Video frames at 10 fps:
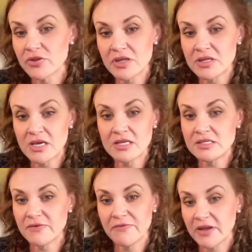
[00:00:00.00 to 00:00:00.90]
than
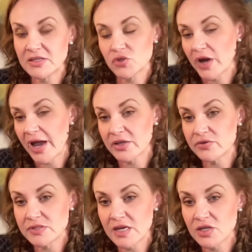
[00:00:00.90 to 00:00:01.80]
any defense or
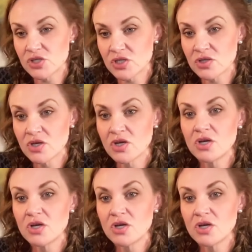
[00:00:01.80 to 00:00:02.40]
accusation.